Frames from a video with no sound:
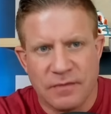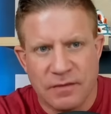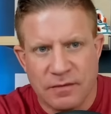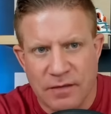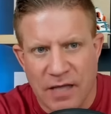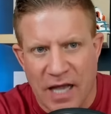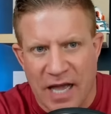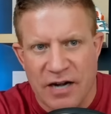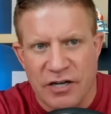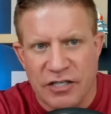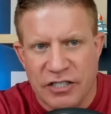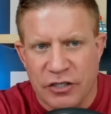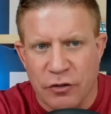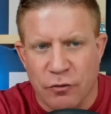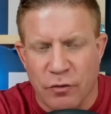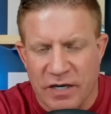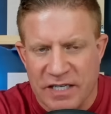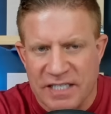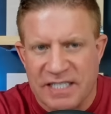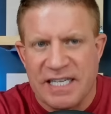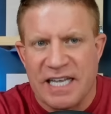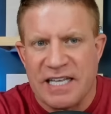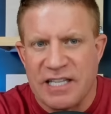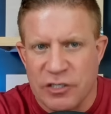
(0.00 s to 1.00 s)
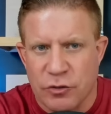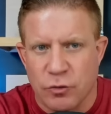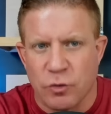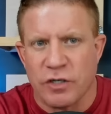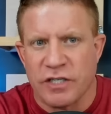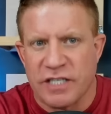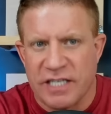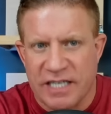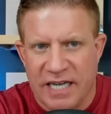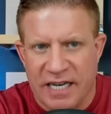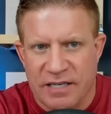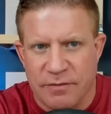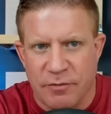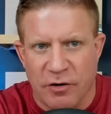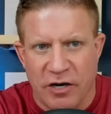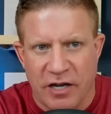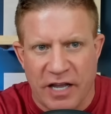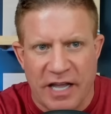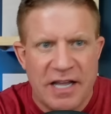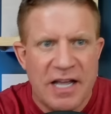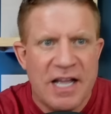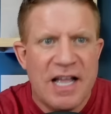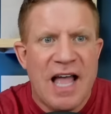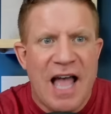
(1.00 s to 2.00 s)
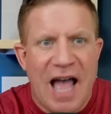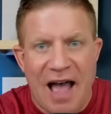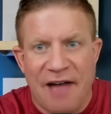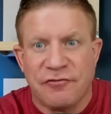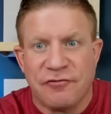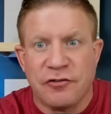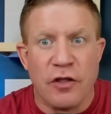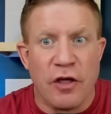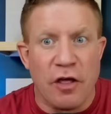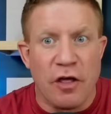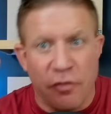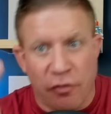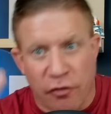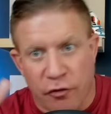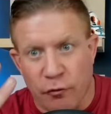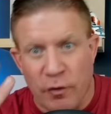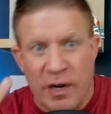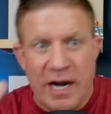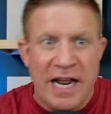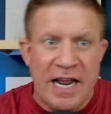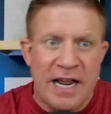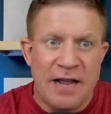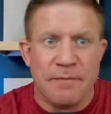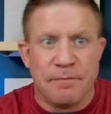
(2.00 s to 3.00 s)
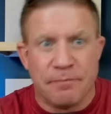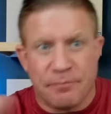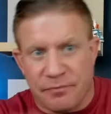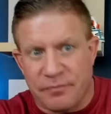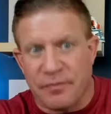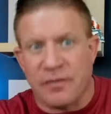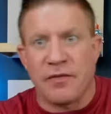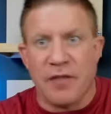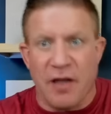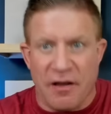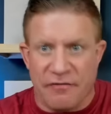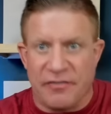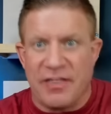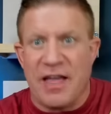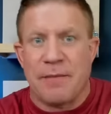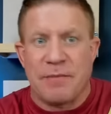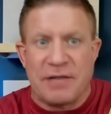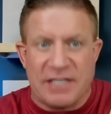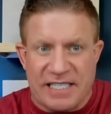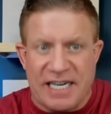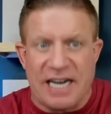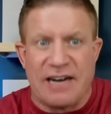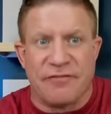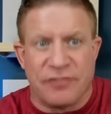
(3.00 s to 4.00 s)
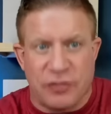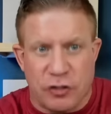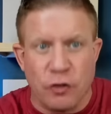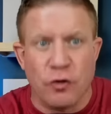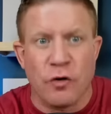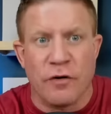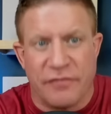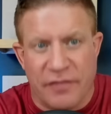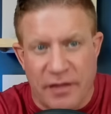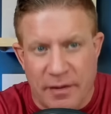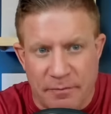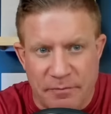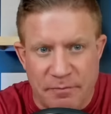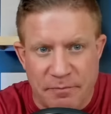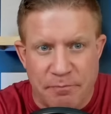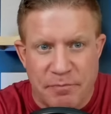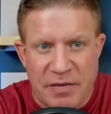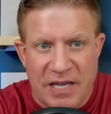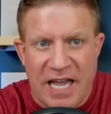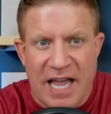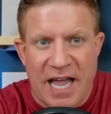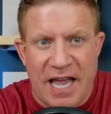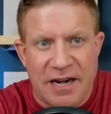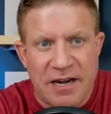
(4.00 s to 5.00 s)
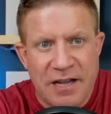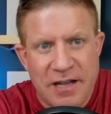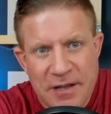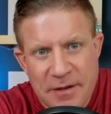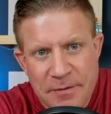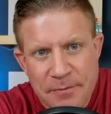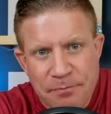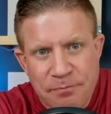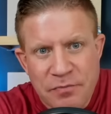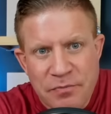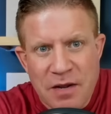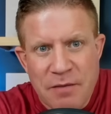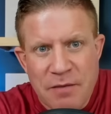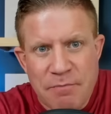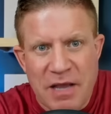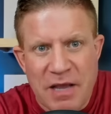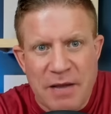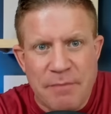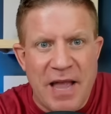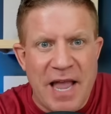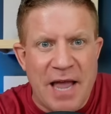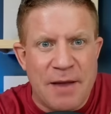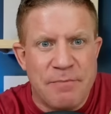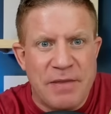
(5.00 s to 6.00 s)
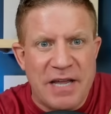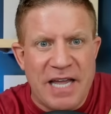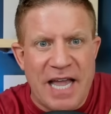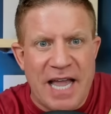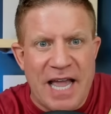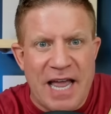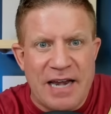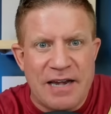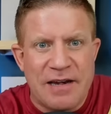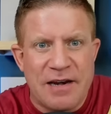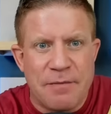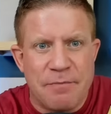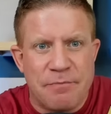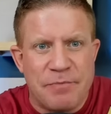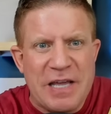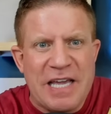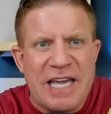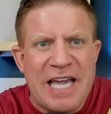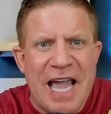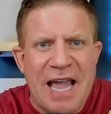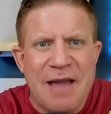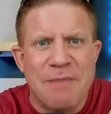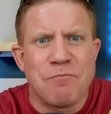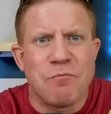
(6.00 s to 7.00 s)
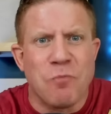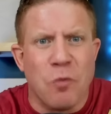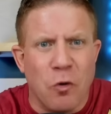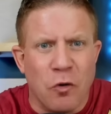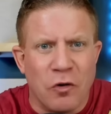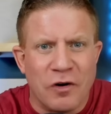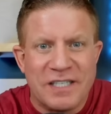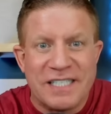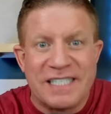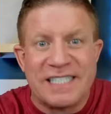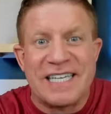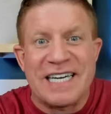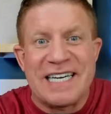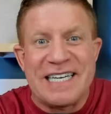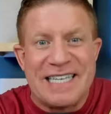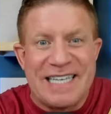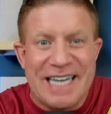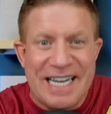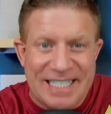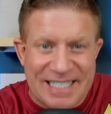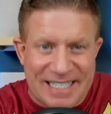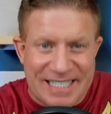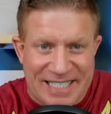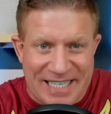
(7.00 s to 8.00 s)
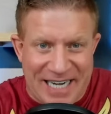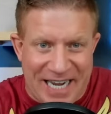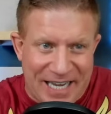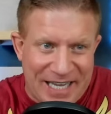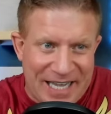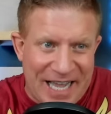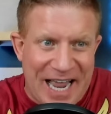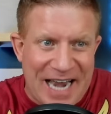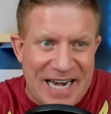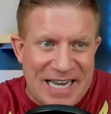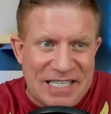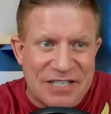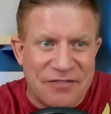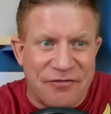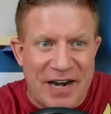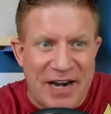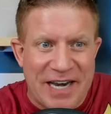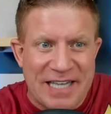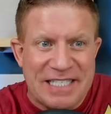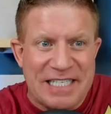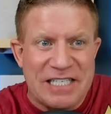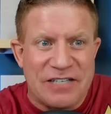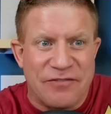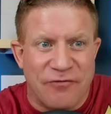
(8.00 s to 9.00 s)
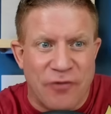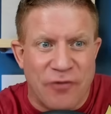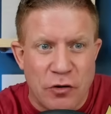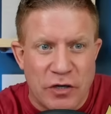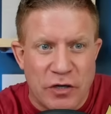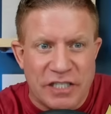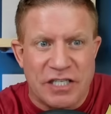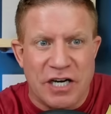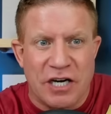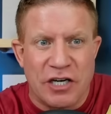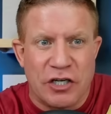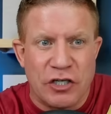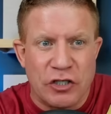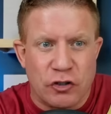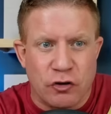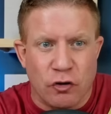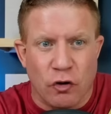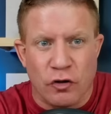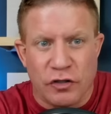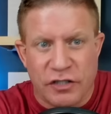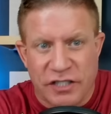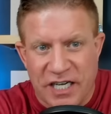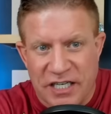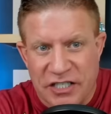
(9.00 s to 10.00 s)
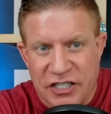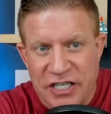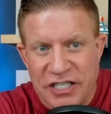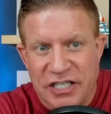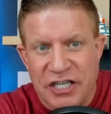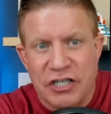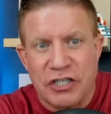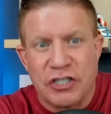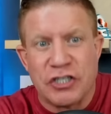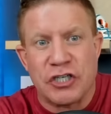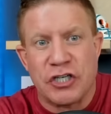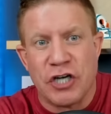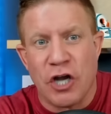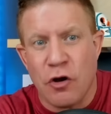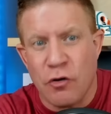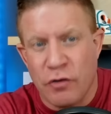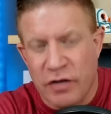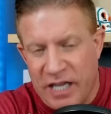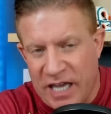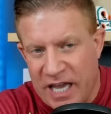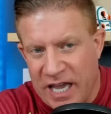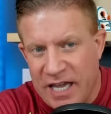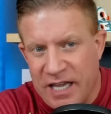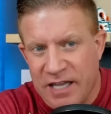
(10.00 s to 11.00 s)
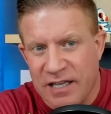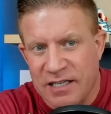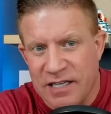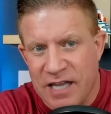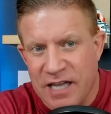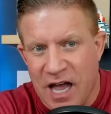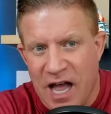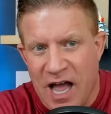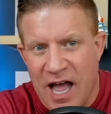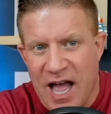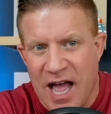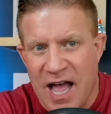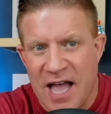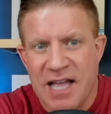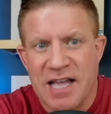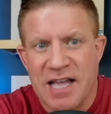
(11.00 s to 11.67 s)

I just don't want to say these words and get demonic. Okay. After the three of them instead of two of them began, McMahon began became more sadistic, and his fantasies focused on control, such as choking, uh,